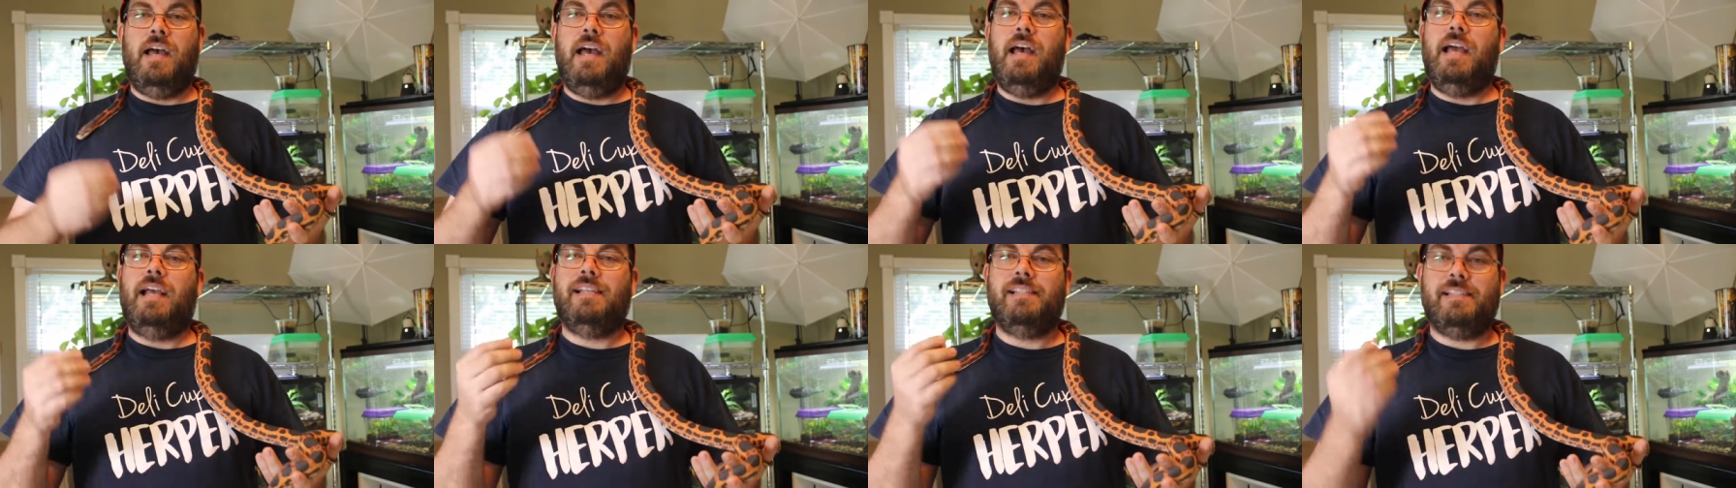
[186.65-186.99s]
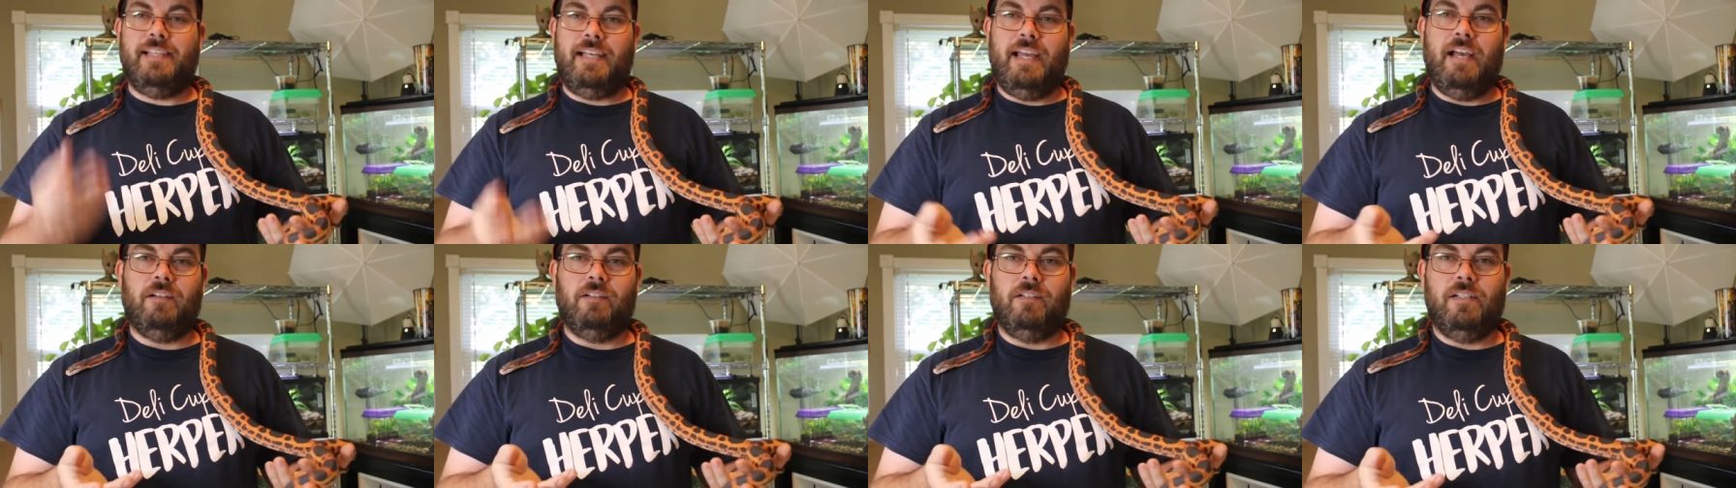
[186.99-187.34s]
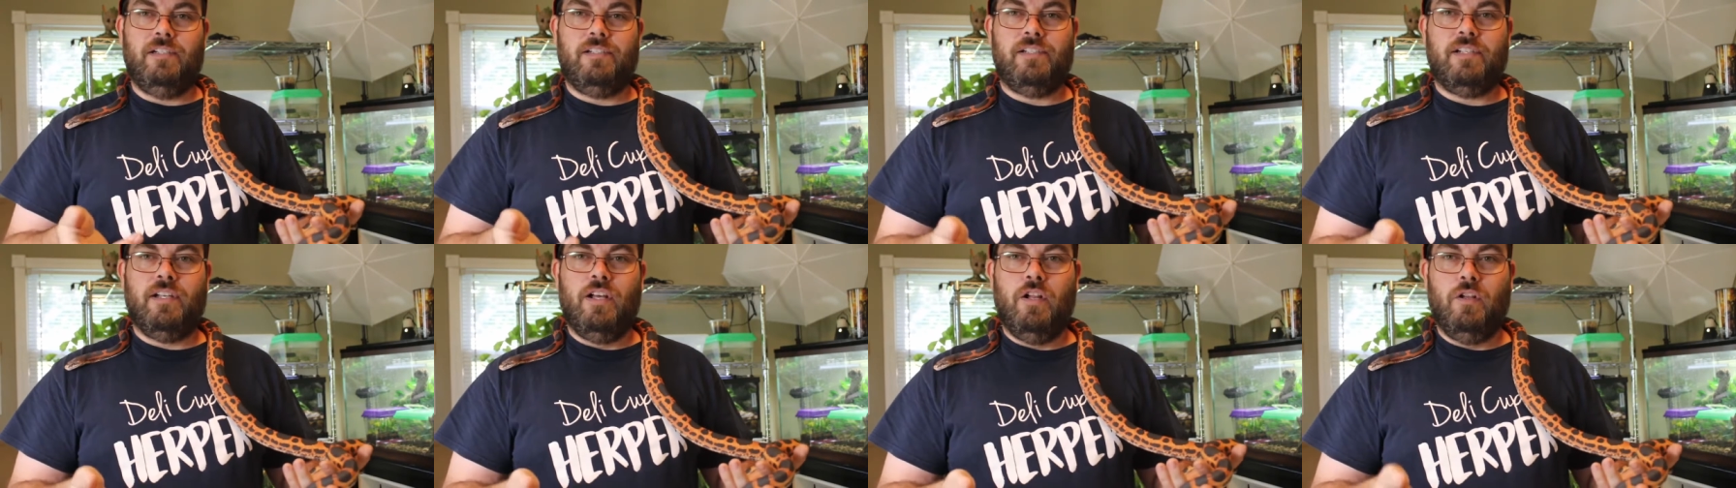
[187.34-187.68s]
a
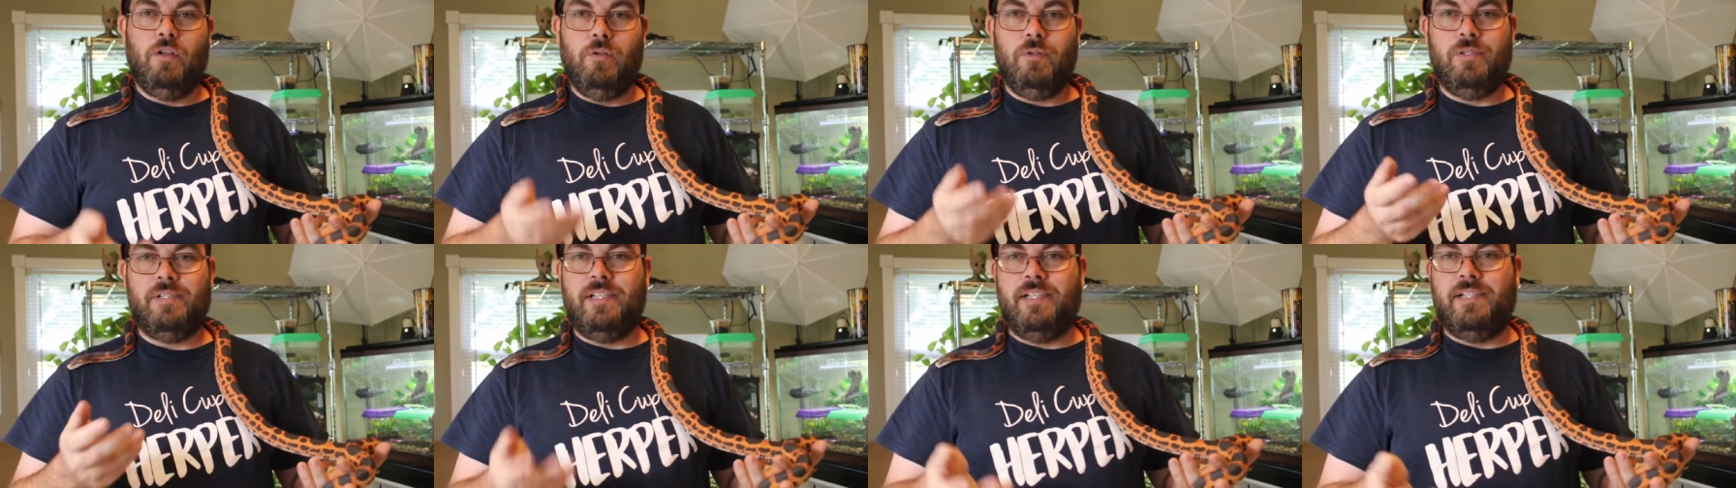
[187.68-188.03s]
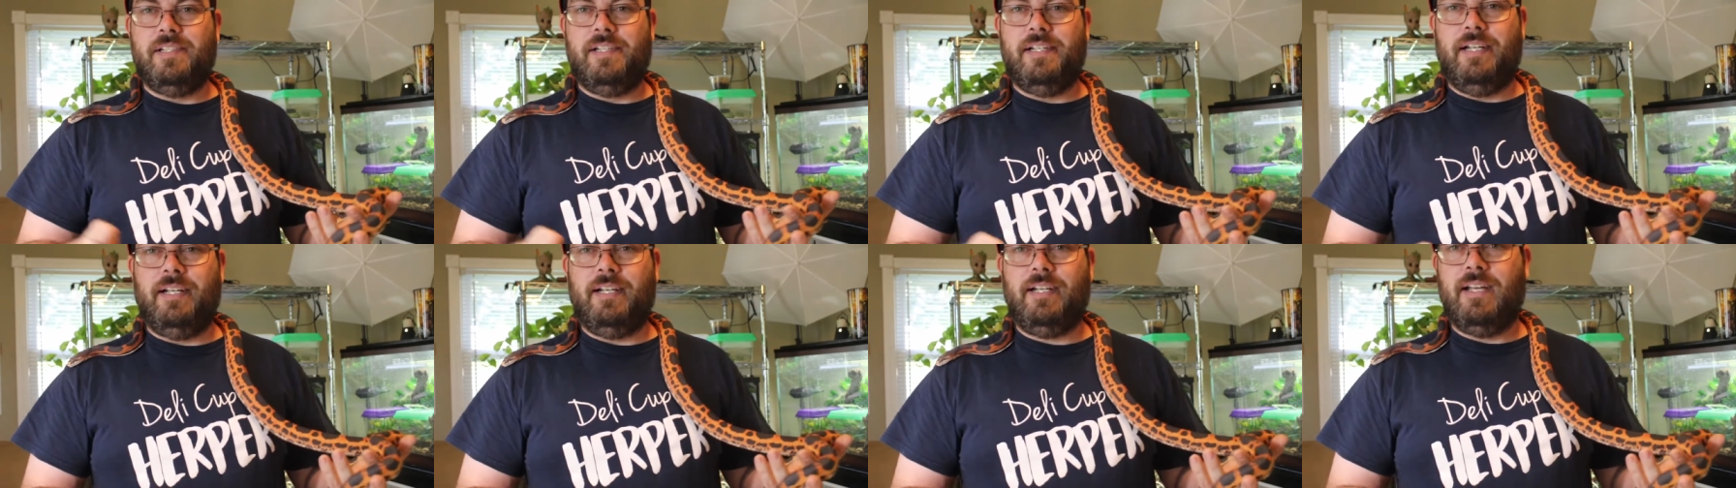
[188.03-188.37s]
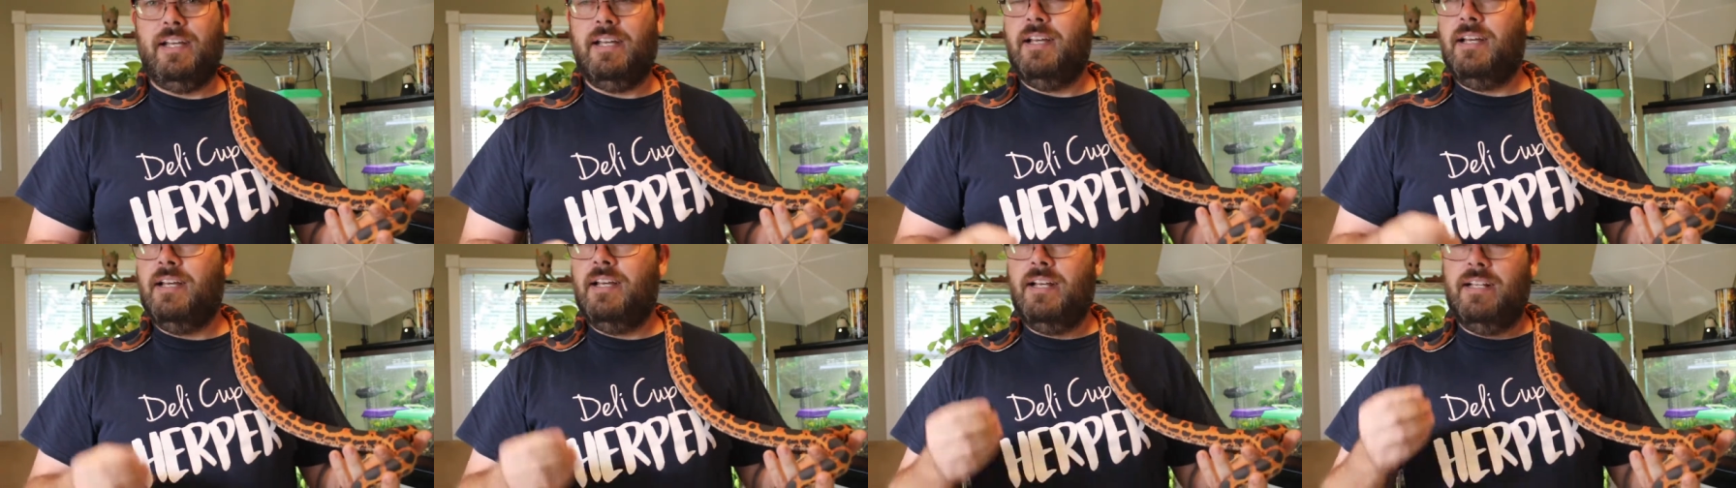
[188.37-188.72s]
scaleless leucistic
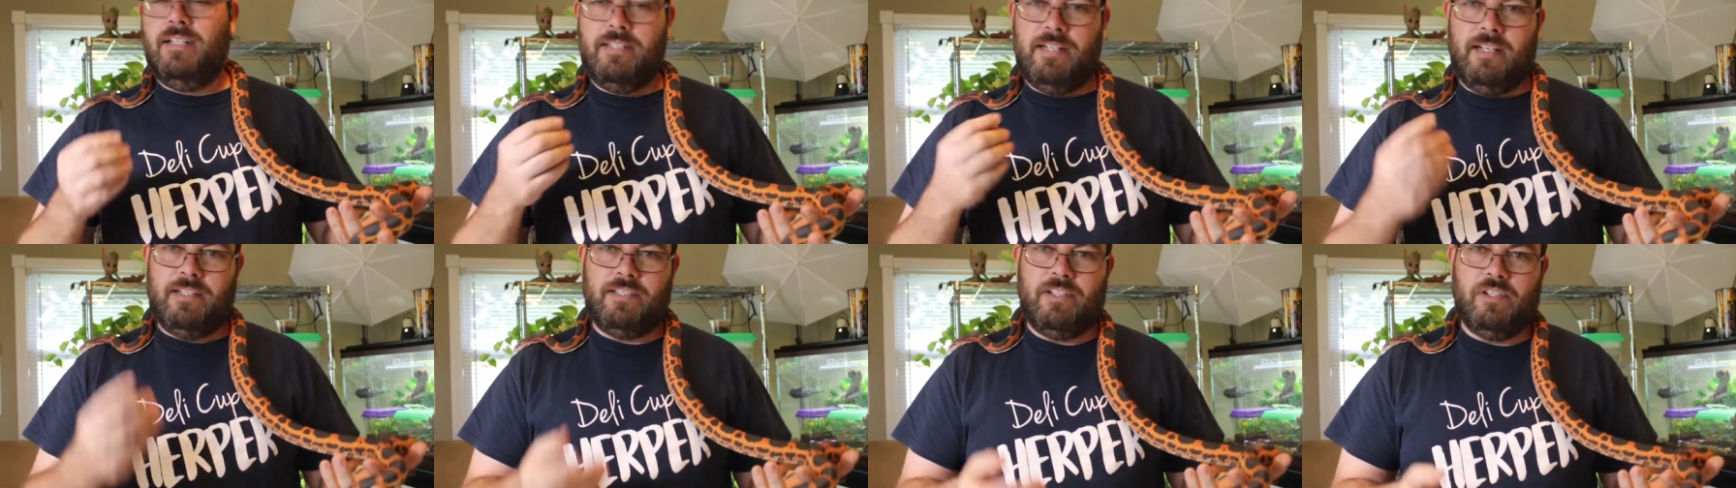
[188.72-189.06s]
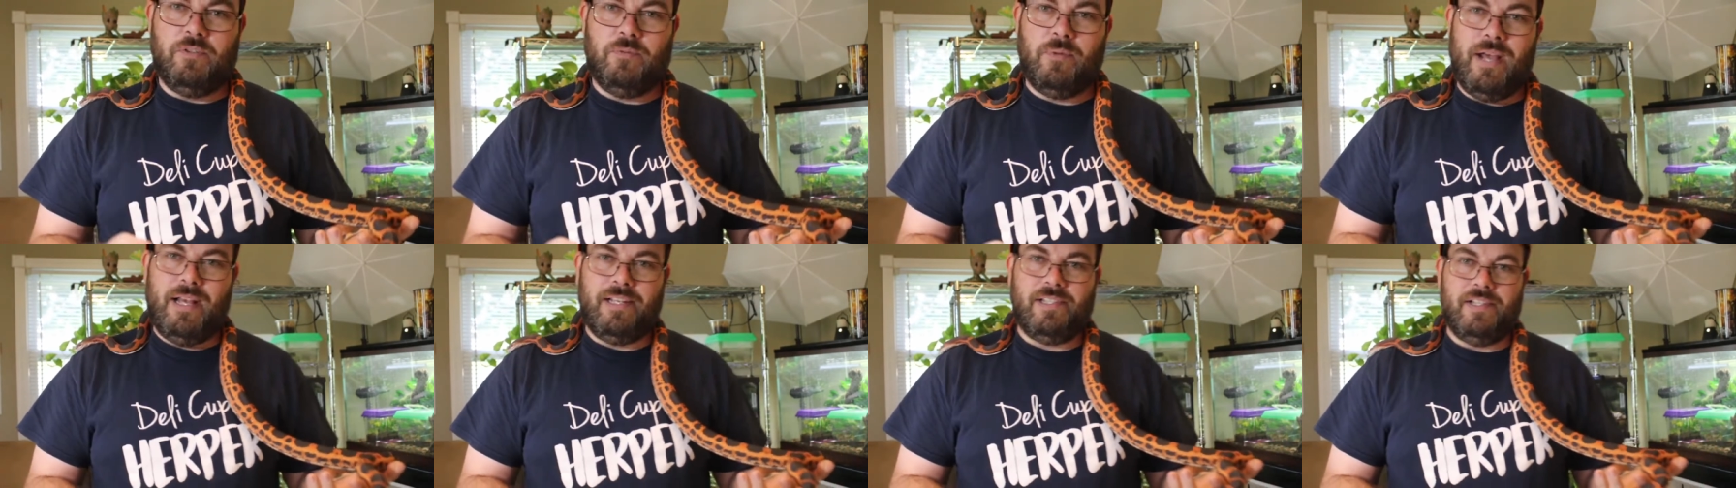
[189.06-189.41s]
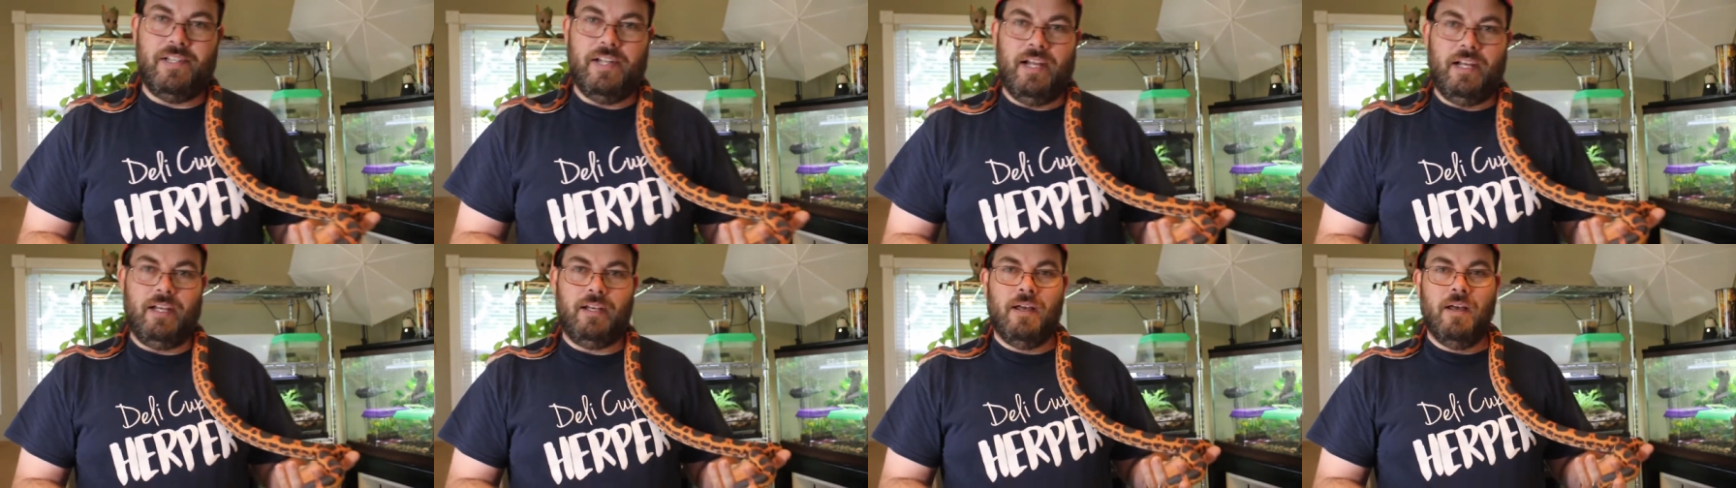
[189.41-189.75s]
Texas rat
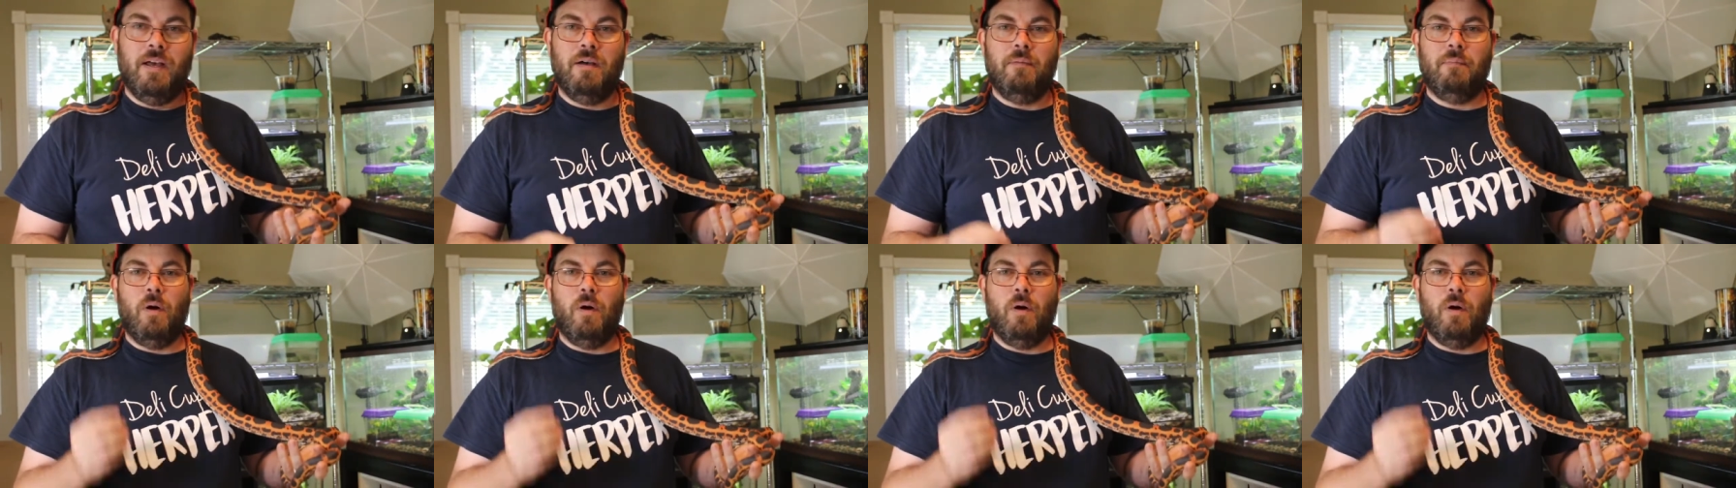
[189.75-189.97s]
snake.